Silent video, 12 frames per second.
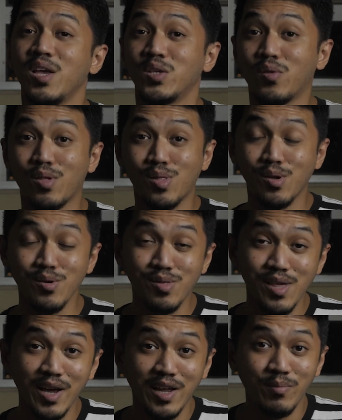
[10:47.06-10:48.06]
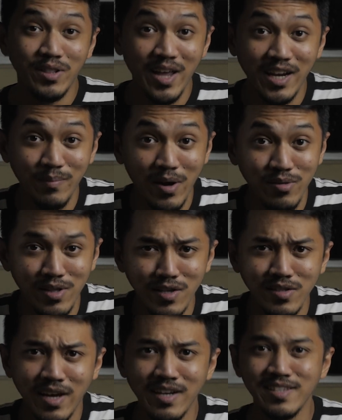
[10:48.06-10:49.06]
So the third thing I like about
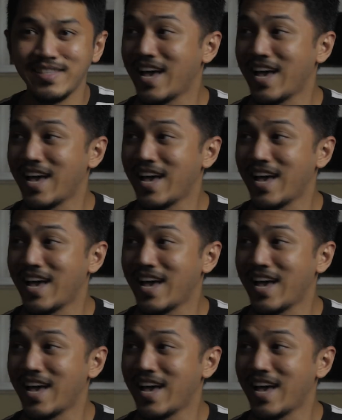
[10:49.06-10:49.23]
this light is